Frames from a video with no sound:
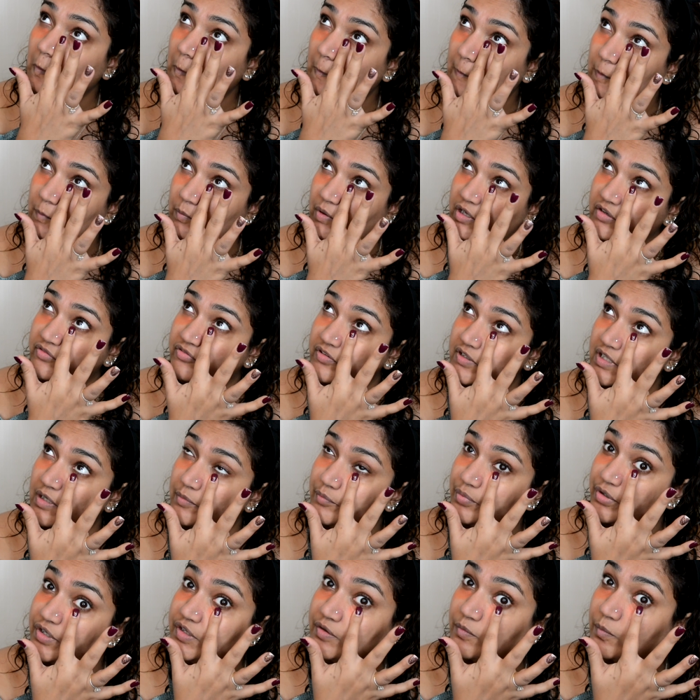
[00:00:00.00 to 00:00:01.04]
and you might feel
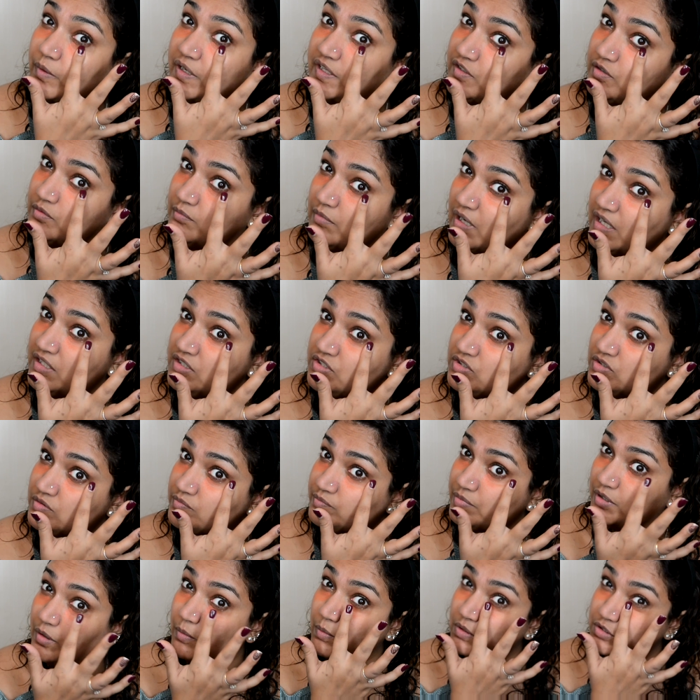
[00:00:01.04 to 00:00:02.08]
I'm putting way too much,
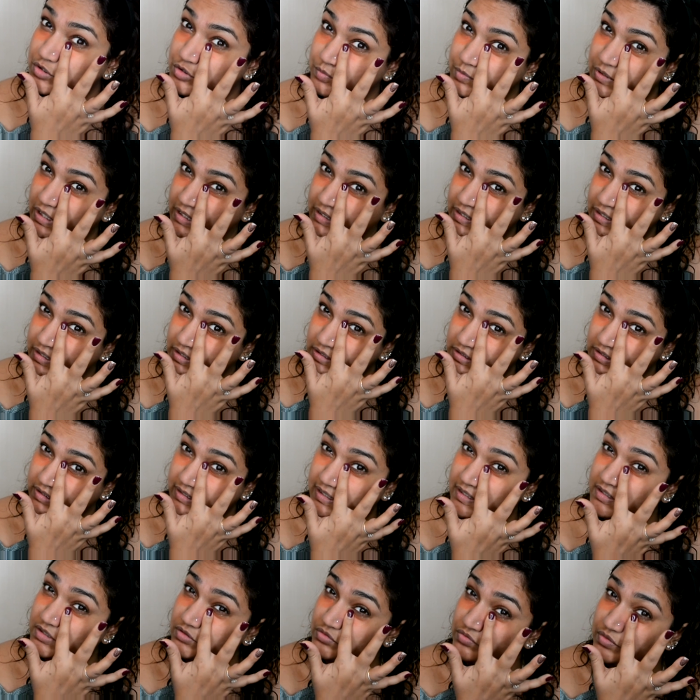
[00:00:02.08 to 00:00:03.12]
but once you blend it, it
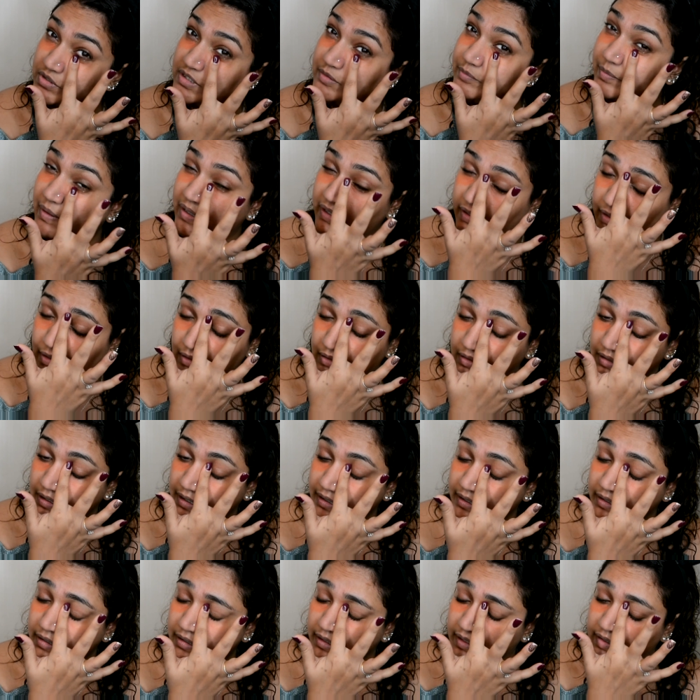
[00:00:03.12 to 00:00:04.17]
gets really better,
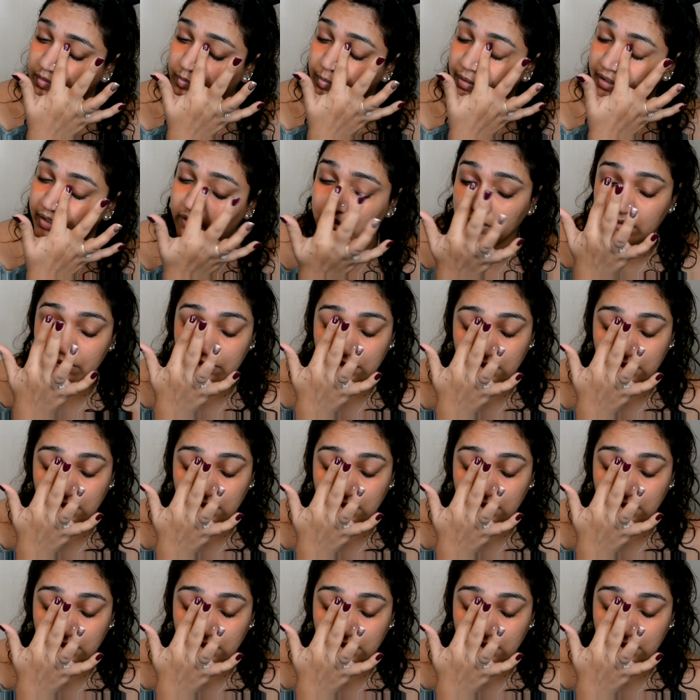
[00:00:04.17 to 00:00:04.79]
like it gets better.